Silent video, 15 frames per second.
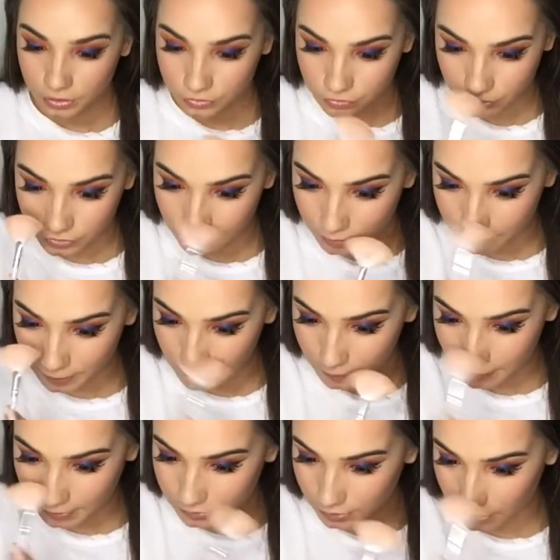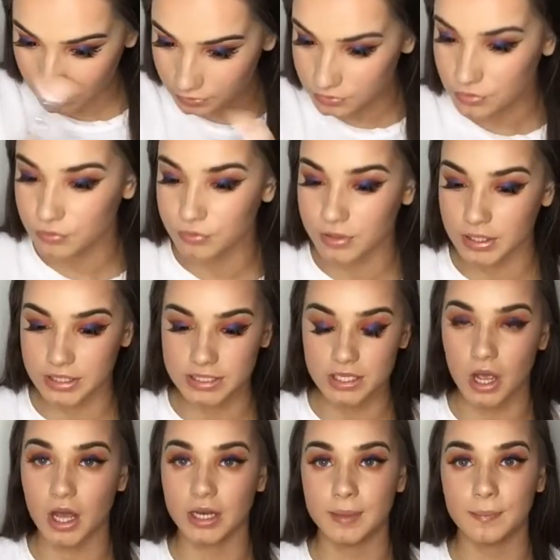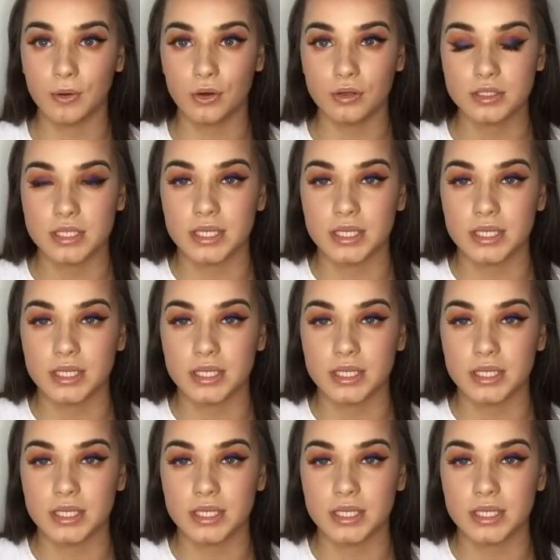just a bit on my nose, really tiny because